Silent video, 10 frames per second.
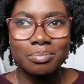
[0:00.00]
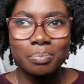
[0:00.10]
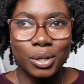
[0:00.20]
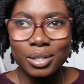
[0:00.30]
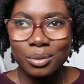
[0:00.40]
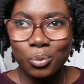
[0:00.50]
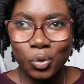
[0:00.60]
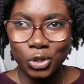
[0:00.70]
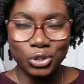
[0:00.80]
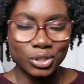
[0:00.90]
book
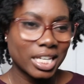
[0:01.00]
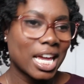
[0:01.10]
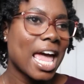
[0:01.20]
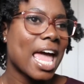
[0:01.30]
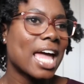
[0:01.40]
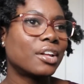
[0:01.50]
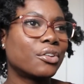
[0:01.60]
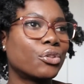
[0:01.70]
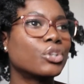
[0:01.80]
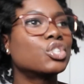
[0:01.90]
world,
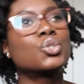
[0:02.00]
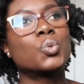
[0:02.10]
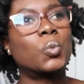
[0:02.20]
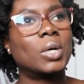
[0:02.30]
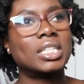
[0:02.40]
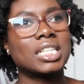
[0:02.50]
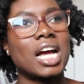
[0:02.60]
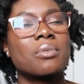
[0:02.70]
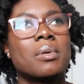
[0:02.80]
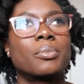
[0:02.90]
and there just wasn't,
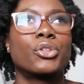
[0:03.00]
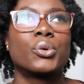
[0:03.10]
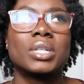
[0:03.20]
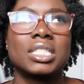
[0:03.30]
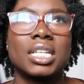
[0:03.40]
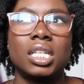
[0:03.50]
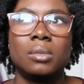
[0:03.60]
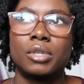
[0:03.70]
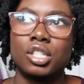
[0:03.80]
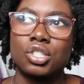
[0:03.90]
I remember there wasn't any
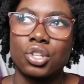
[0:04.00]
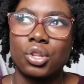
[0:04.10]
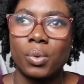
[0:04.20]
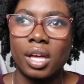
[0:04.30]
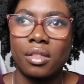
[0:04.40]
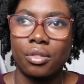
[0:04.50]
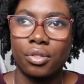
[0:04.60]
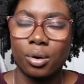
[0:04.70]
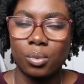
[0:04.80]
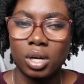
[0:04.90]
merch in the way that
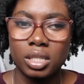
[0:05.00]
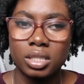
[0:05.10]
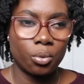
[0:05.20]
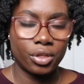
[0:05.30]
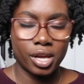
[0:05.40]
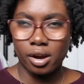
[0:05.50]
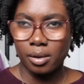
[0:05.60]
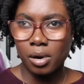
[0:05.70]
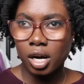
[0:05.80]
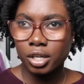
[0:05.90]
there was with Harry
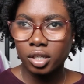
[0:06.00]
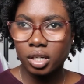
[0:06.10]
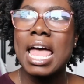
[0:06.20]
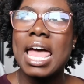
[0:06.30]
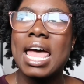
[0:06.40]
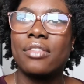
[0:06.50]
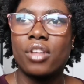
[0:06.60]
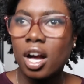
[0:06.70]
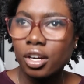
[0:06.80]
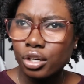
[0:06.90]
Potter and the
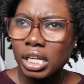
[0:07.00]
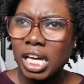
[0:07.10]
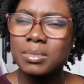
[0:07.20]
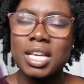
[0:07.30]
Hunger Games.